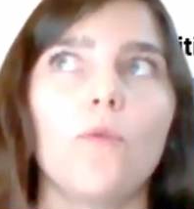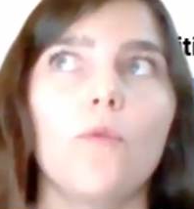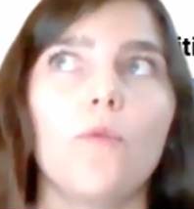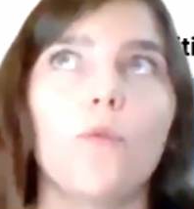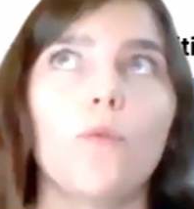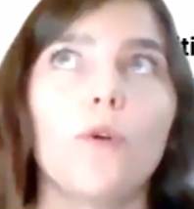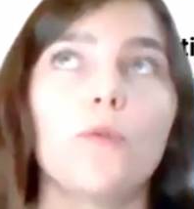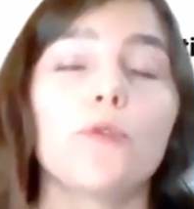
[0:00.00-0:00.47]

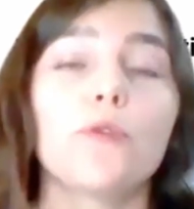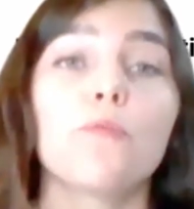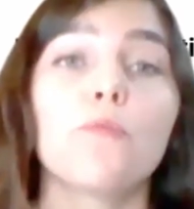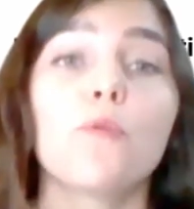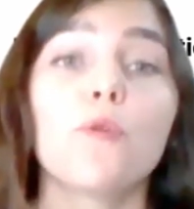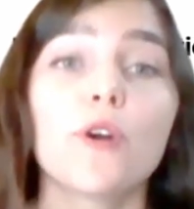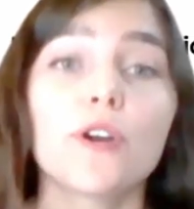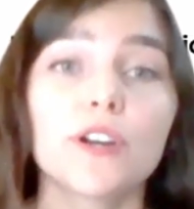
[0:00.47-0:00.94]
What I'm
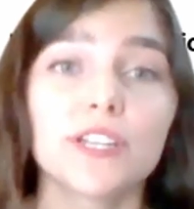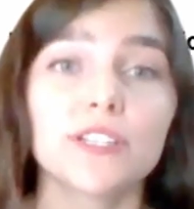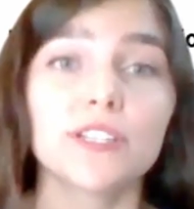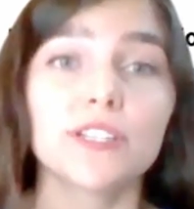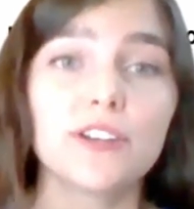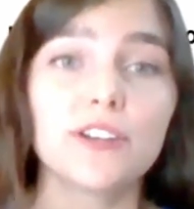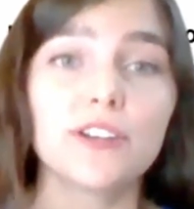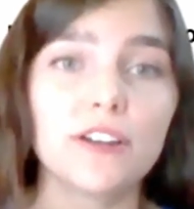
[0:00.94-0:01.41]
more
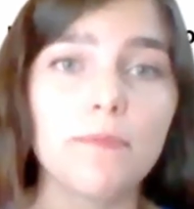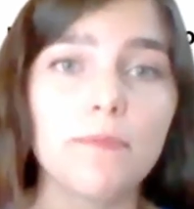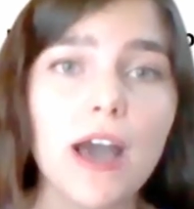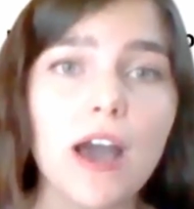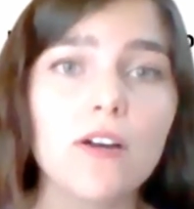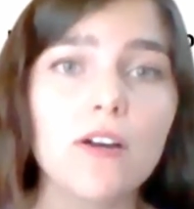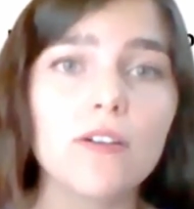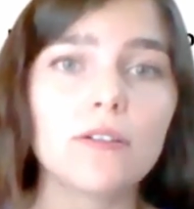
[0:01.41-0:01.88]
concerned
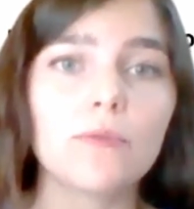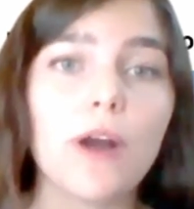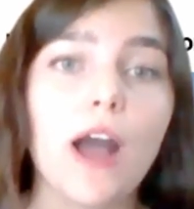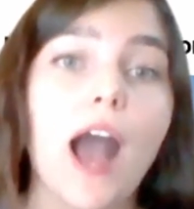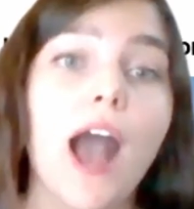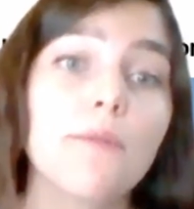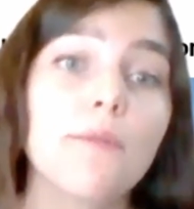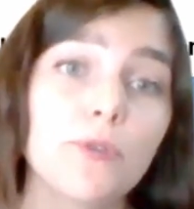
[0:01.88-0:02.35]

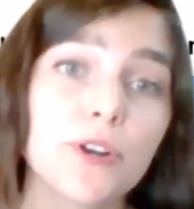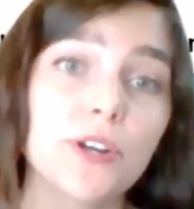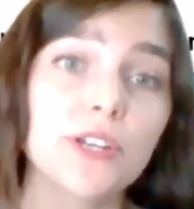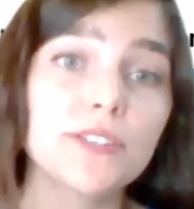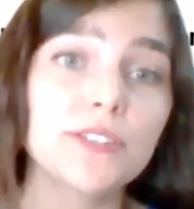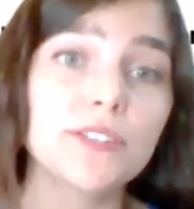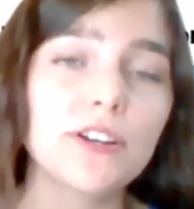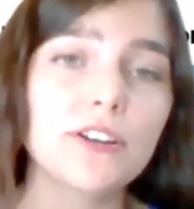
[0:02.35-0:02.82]

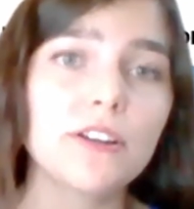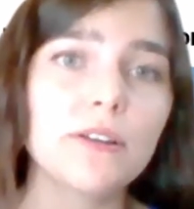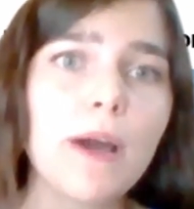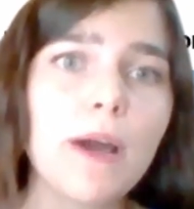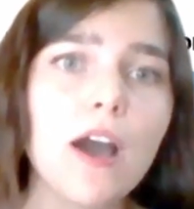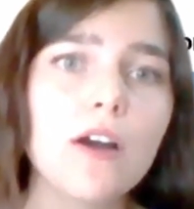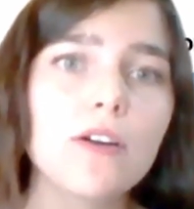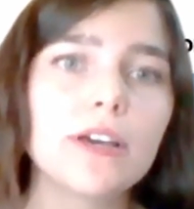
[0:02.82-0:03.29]

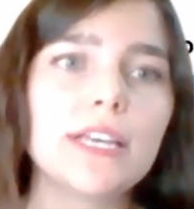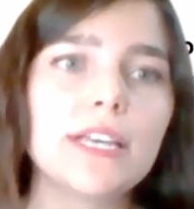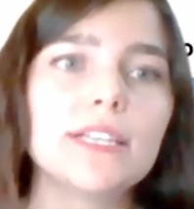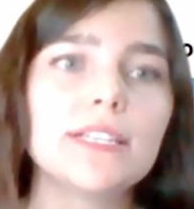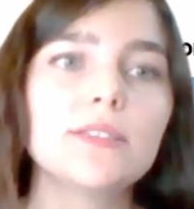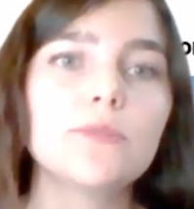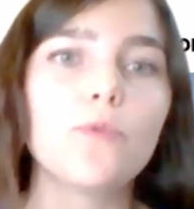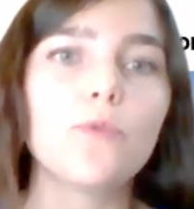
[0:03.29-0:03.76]
about
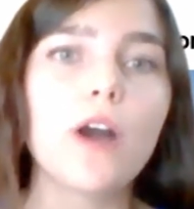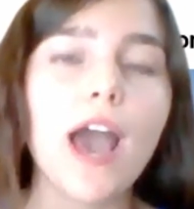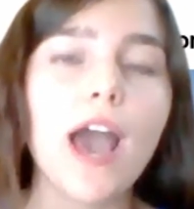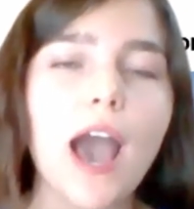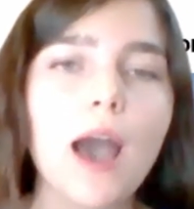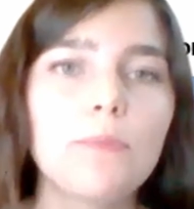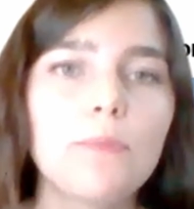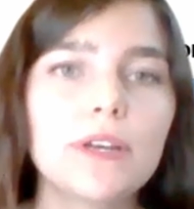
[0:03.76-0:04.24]
is what
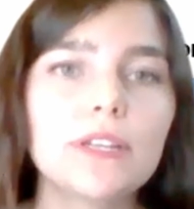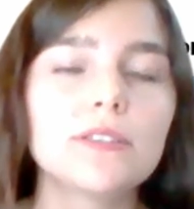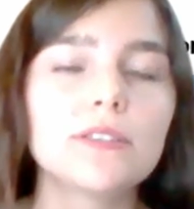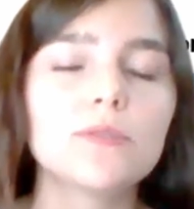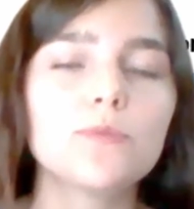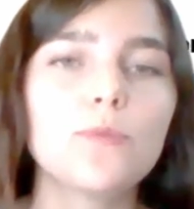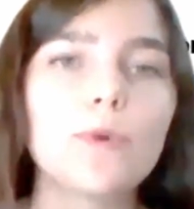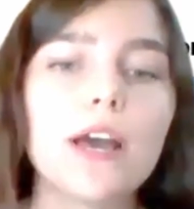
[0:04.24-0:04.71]

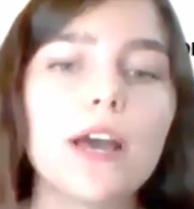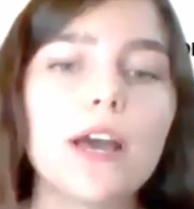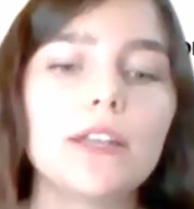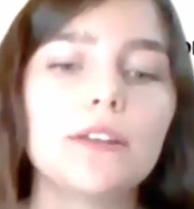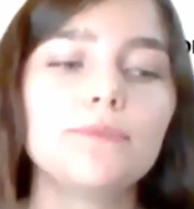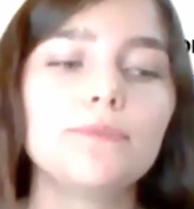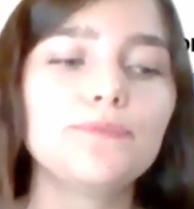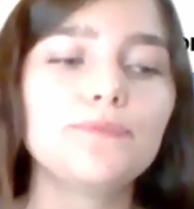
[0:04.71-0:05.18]
happens
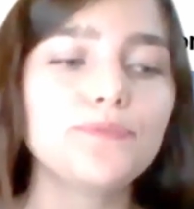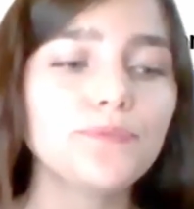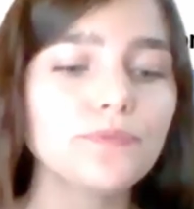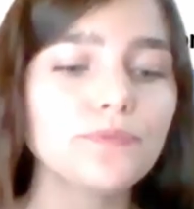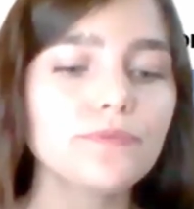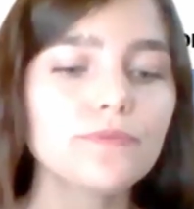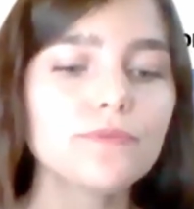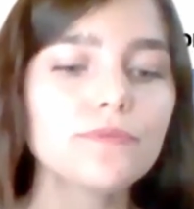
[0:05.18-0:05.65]
when
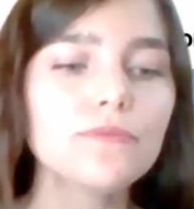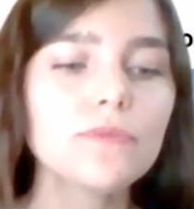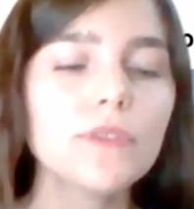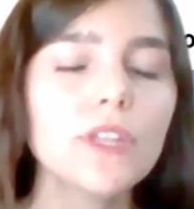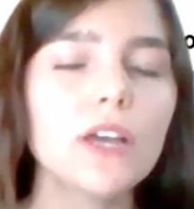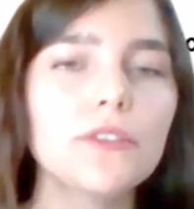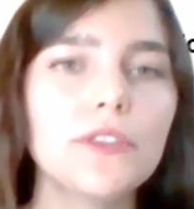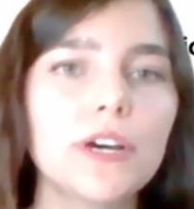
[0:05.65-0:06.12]

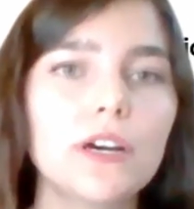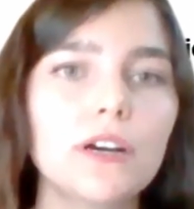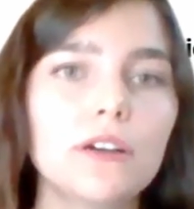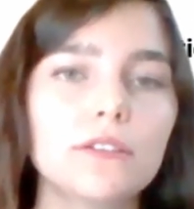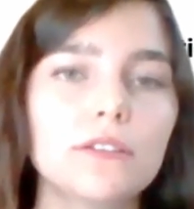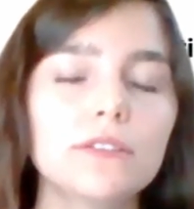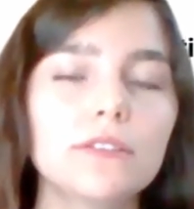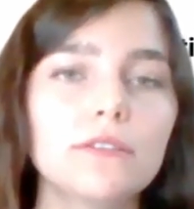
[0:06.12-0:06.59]

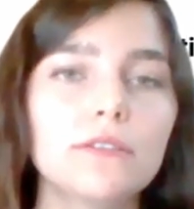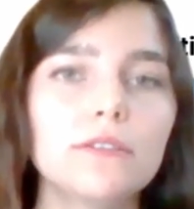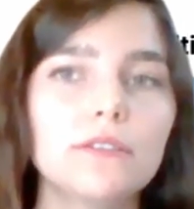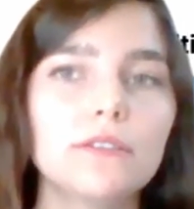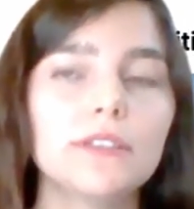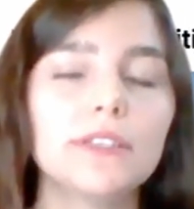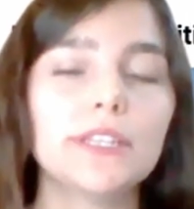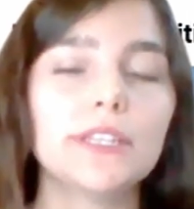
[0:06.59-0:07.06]
the
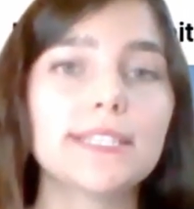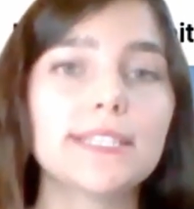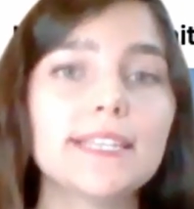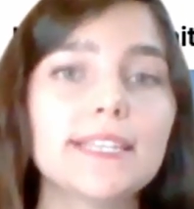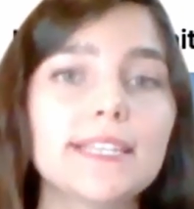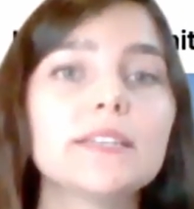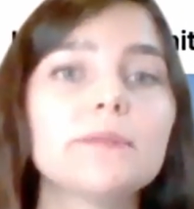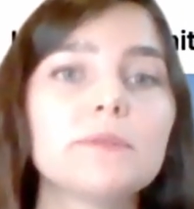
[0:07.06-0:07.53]

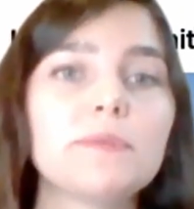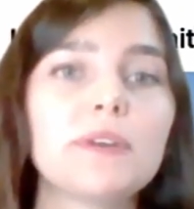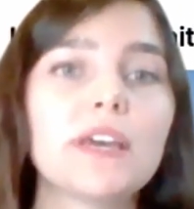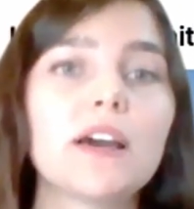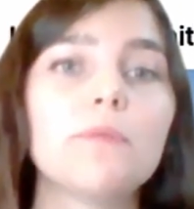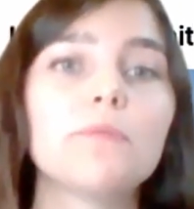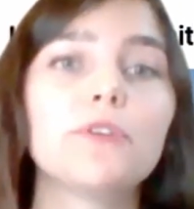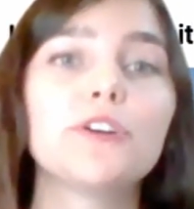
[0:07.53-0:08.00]
systems
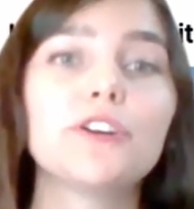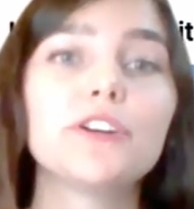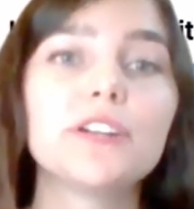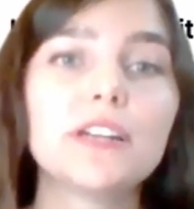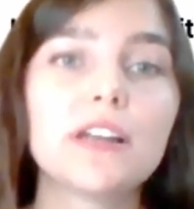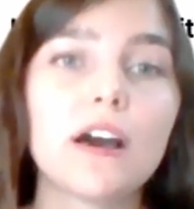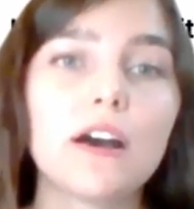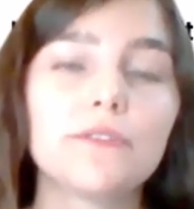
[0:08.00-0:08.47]
become good
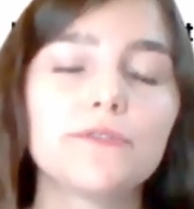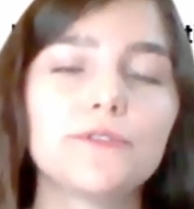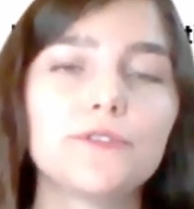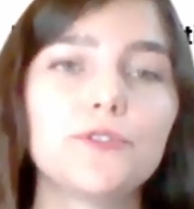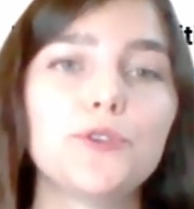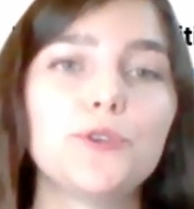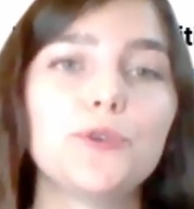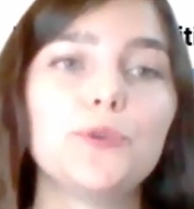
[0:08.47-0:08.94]
enough
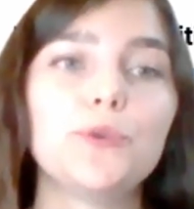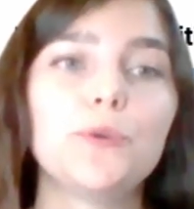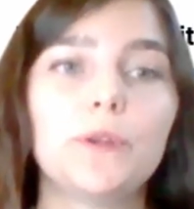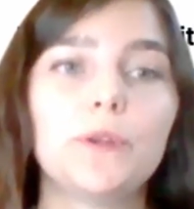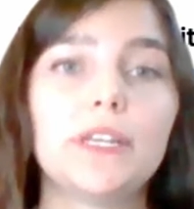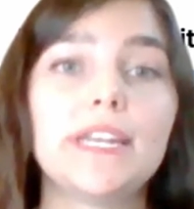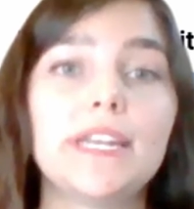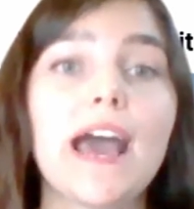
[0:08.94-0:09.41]

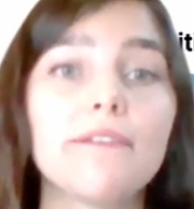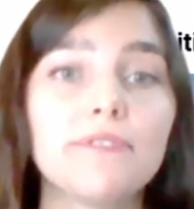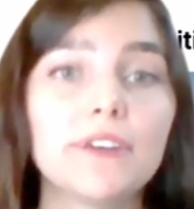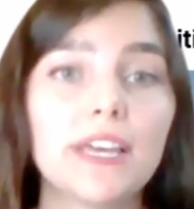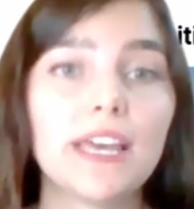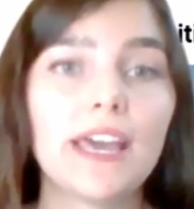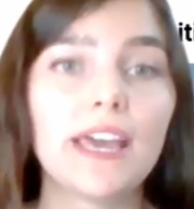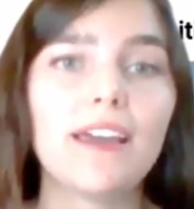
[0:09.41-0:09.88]
to
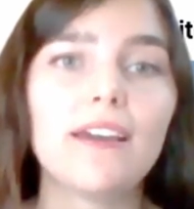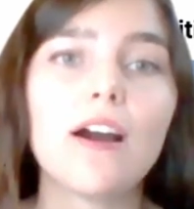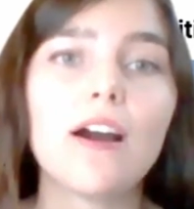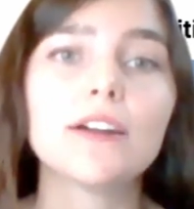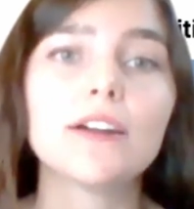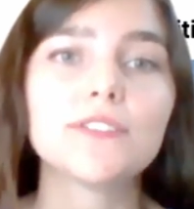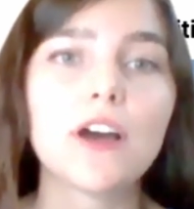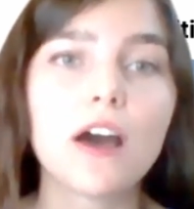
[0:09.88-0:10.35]
navigate
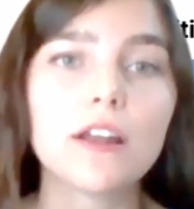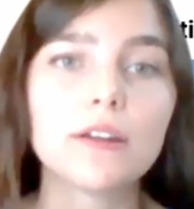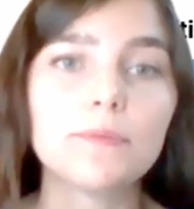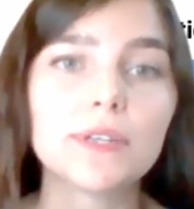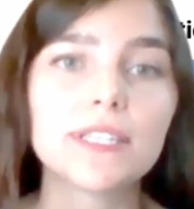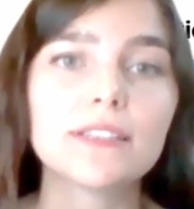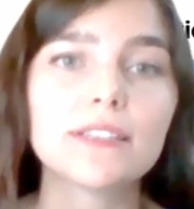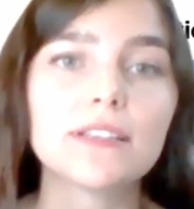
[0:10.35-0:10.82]

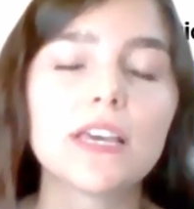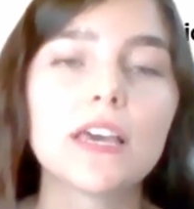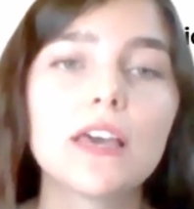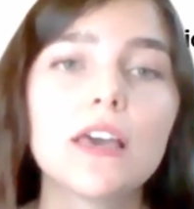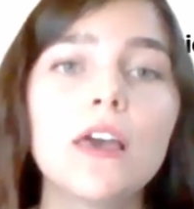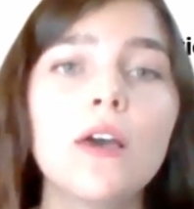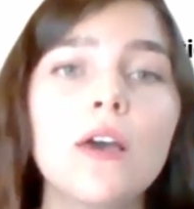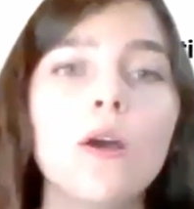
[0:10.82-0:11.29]
autonomously.